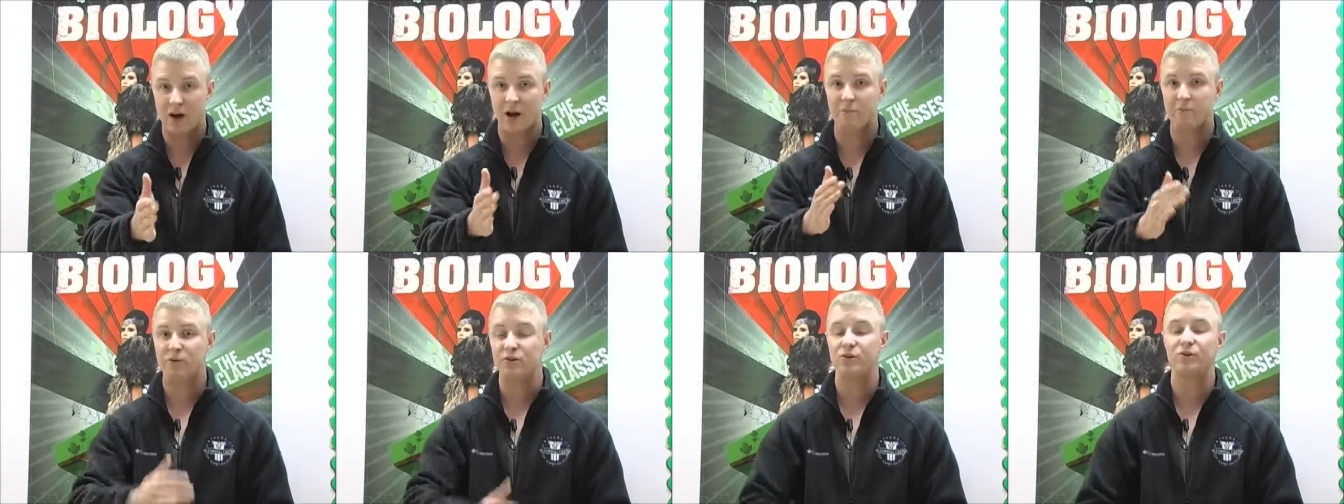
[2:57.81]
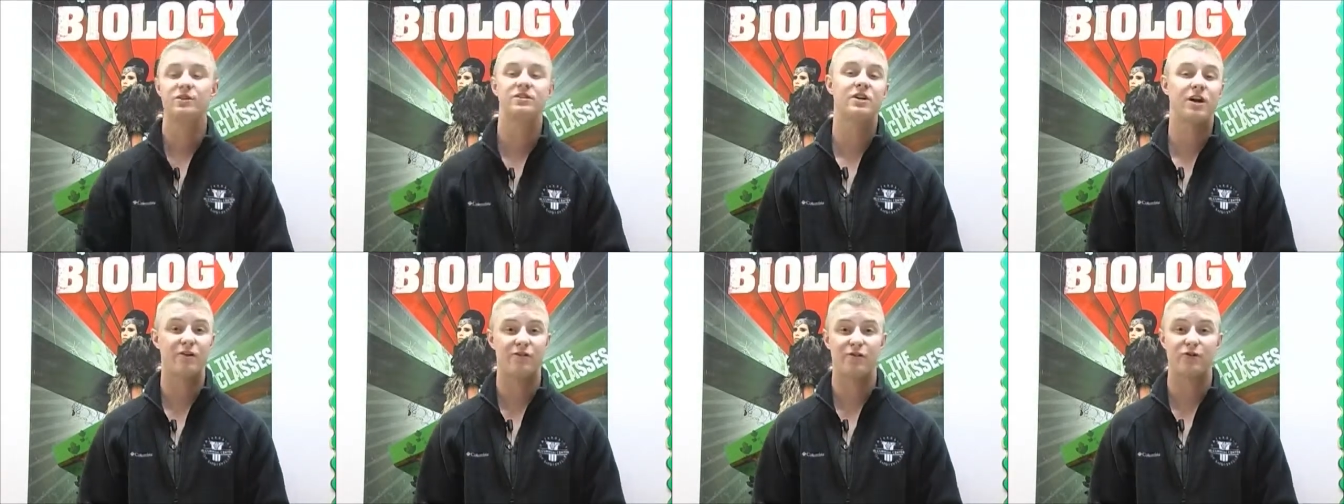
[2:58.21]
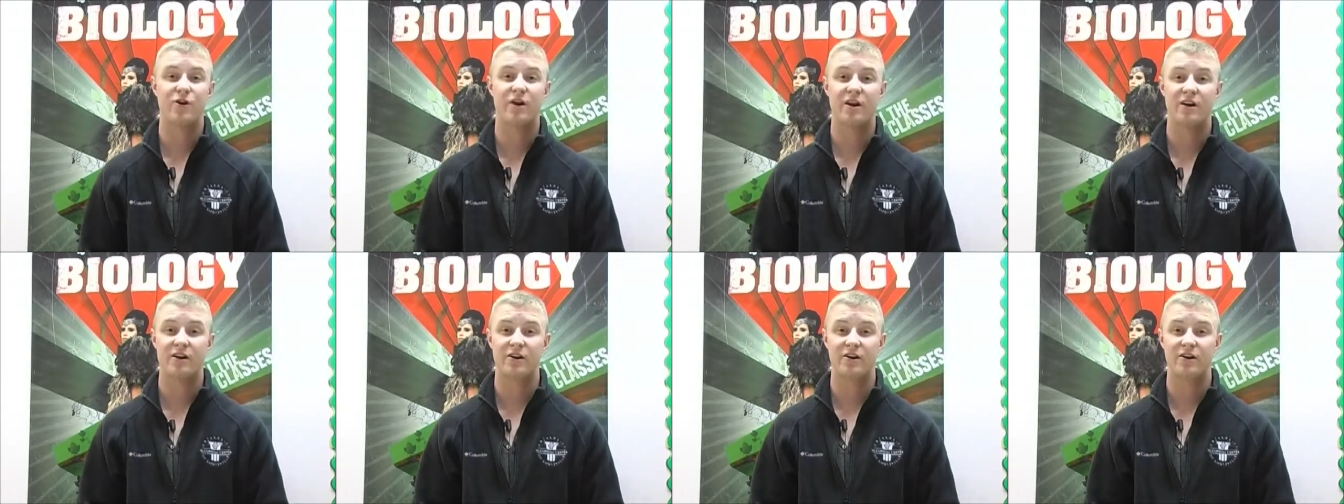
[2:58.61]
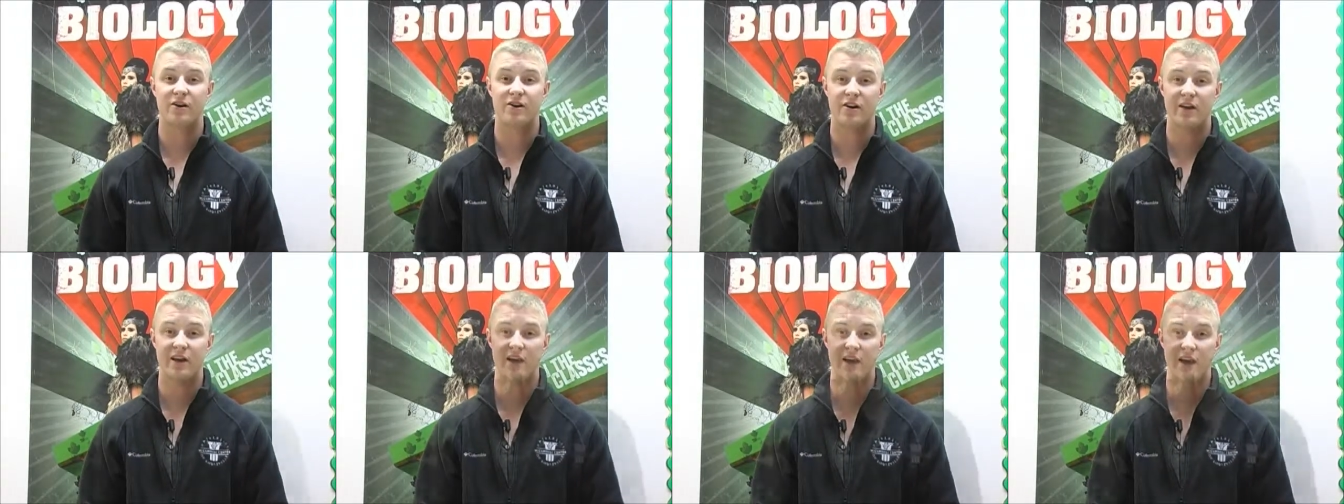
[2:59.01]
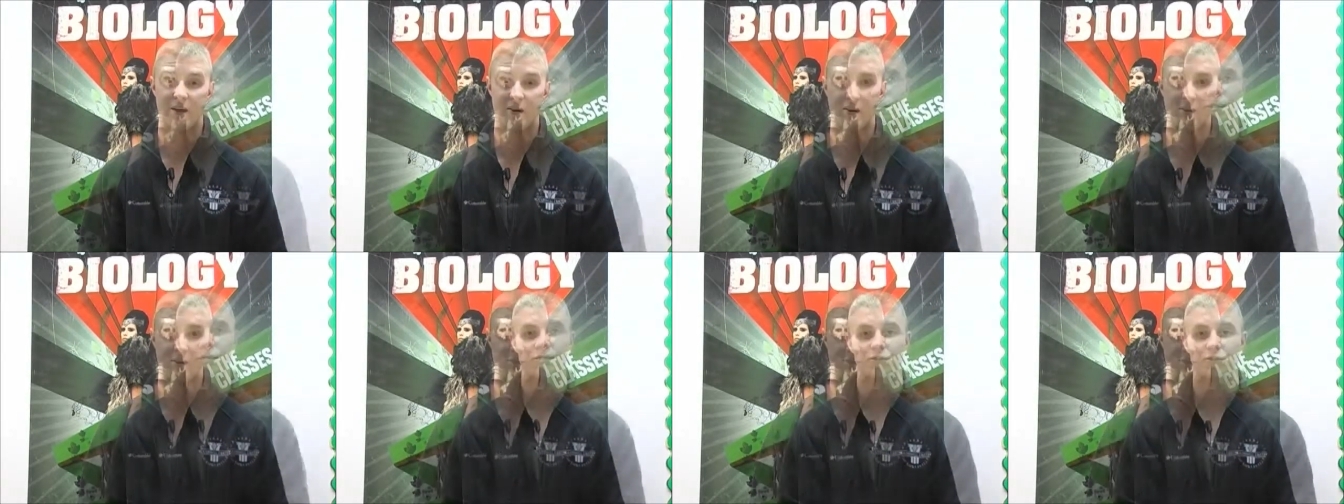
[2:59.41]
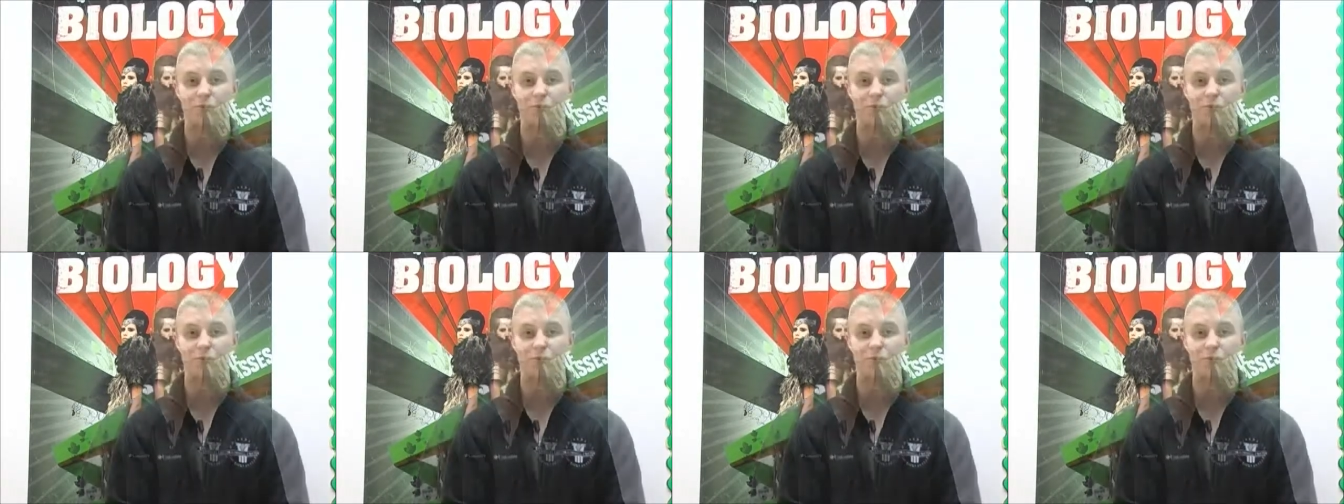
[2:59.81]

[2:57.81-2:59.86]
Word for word: opportunities offered right here at Green County.